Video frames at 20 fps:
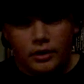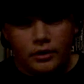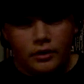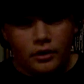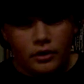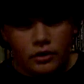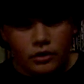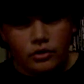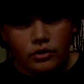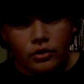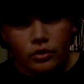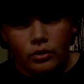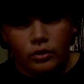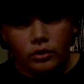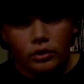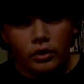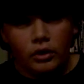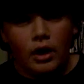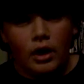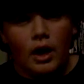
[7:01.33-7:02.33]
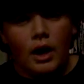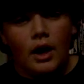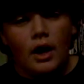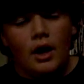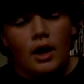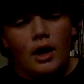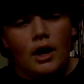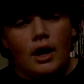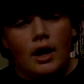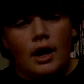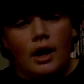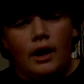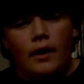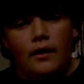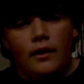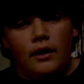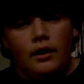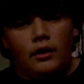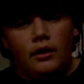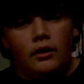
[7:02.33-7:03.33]
controller and
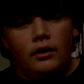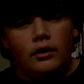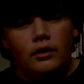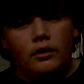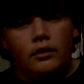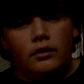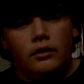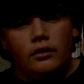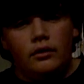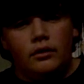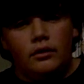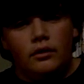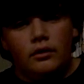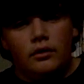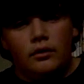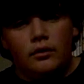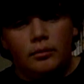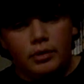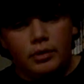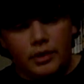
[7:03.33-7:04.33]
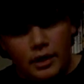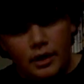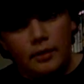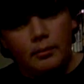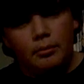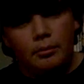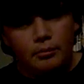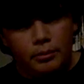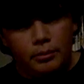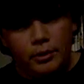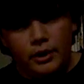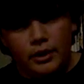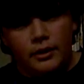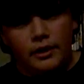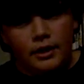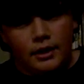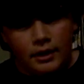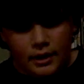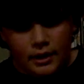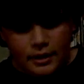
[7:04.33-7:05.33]
then put in the
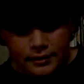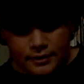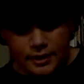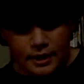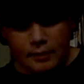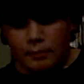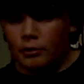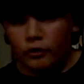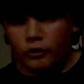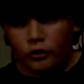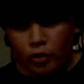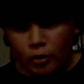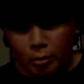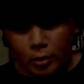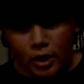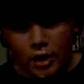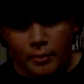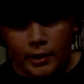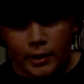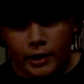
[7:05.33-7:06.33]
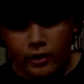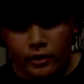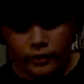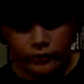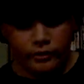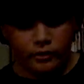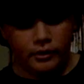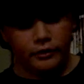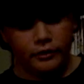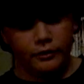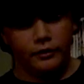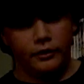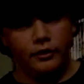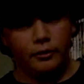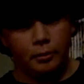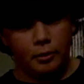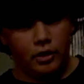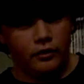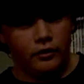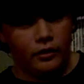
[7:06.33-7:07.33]
NES game, and that's no problem at all. So this fits
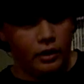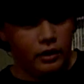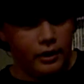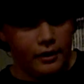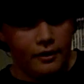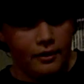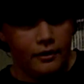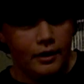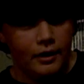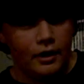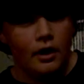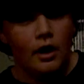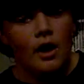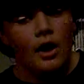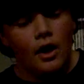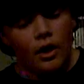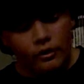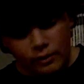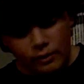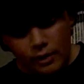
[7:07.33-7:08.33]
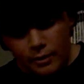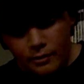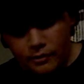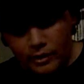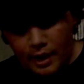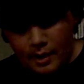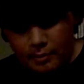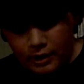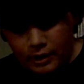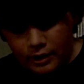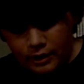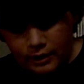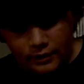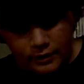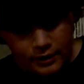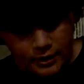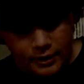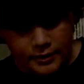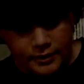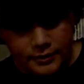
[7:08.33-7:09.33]
perfectly on there. So I was happy to get
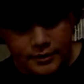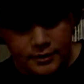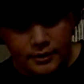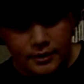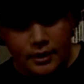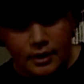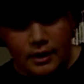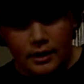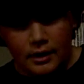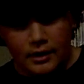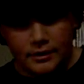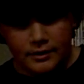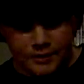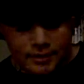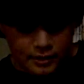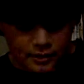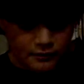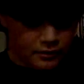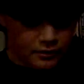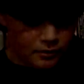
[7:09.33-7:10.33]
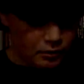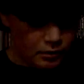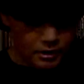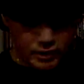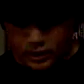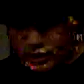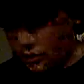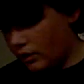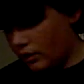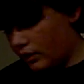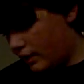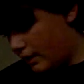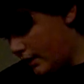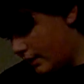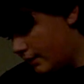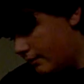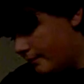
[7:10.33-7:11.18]
this instead of the one that I already had.